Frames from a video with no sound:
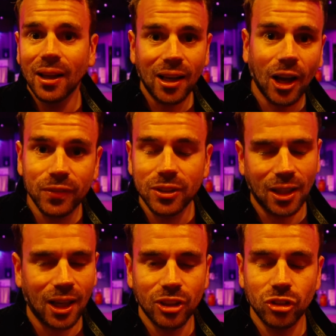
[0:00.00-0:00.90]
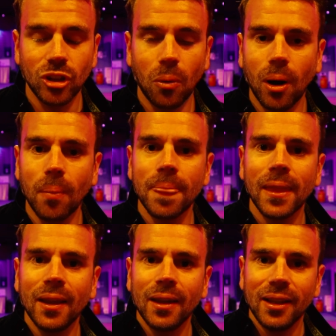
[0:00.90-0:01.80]
lifestyle and so on,
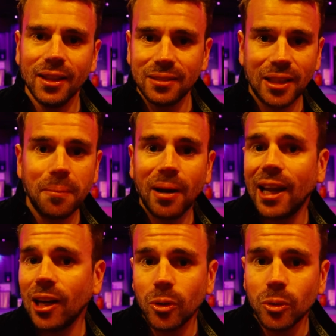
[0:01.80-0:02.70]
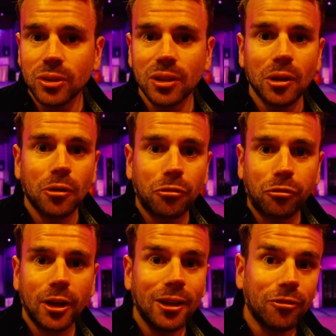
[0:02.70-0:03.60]
is they may lose
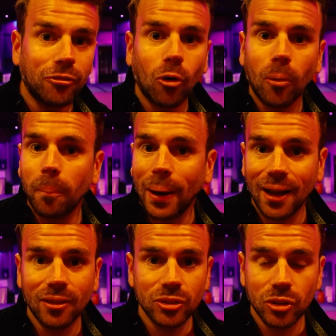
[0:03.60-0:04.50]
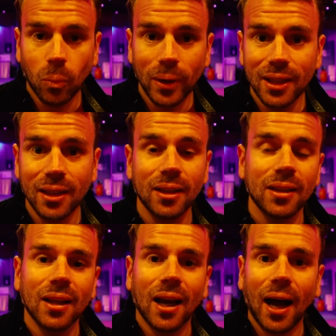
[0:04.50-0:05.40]
3-4 pounds a week,
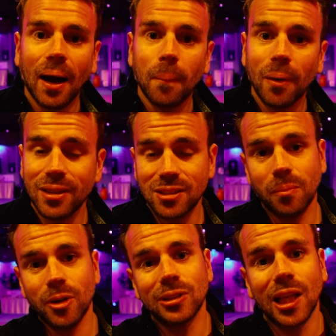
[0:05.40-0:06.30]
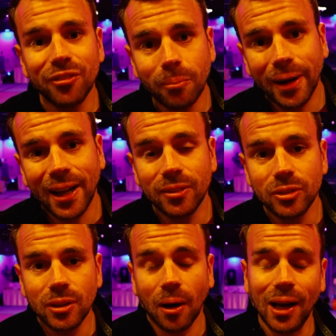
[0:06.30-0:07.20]
whereas someone who's
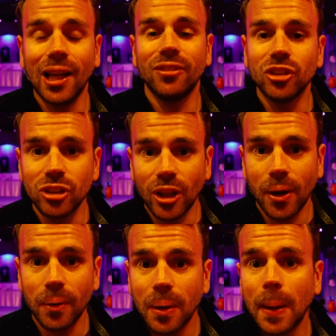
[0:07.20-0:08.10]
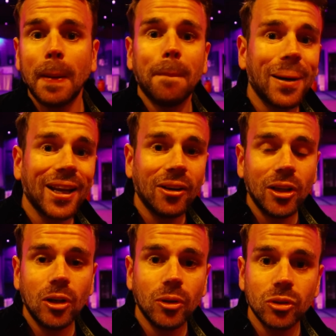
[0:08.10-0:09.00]
11 stone may
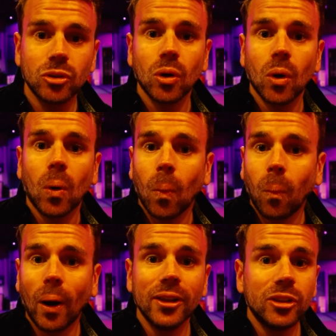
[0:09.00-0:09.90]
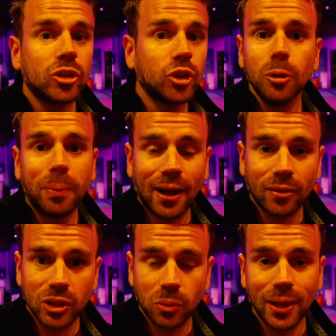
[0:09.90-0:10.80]
only lose 1-2
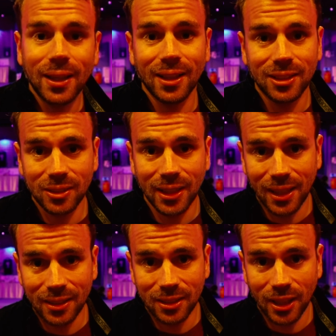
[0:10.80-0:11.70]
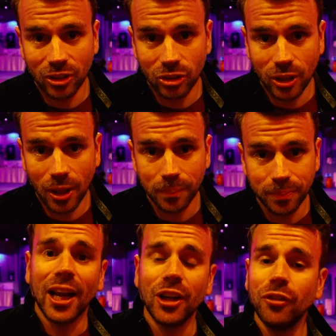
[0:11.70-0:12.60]
pounds a week until they get to 10 stone.
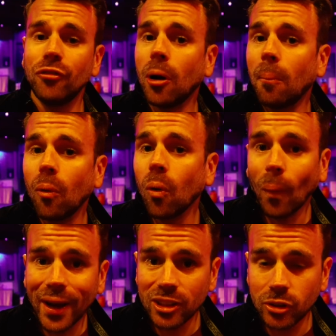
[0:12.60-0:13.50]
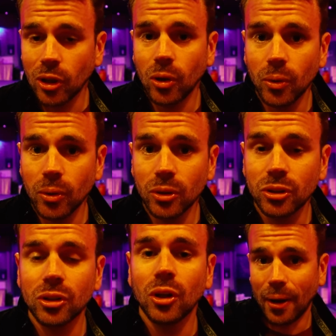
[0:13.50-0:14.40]
And if you've got more weight to
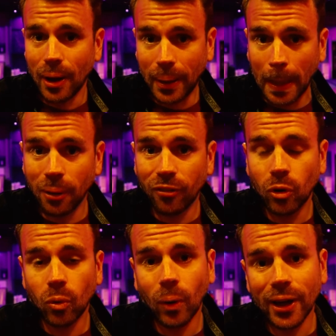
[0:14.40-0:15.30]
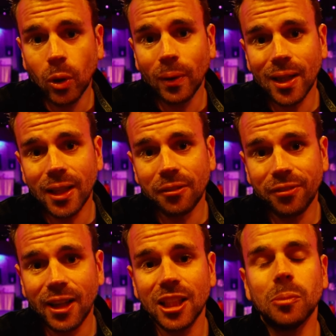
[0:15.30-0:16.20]
lose, it'll come off quite quickly at
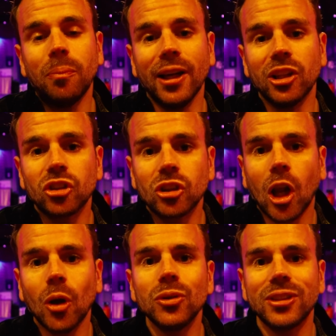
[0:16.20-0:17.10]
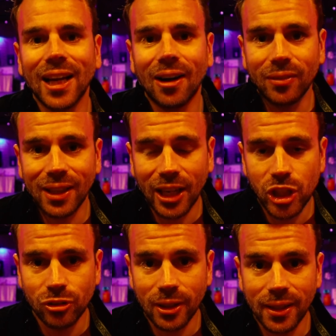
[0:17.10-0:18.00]
first, but it slows down
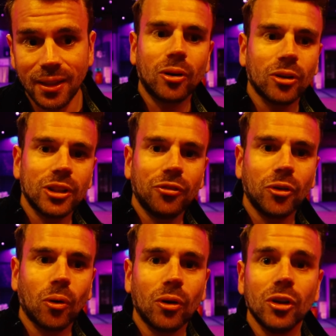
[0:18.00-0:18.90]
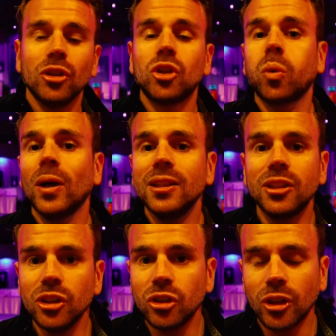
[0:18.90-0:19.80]
naturally. Because if you're
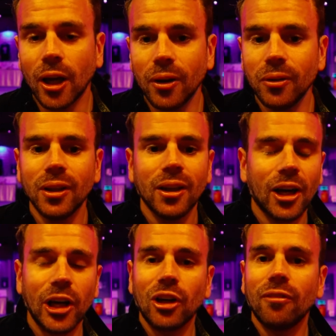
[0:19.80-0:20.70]
20 stone and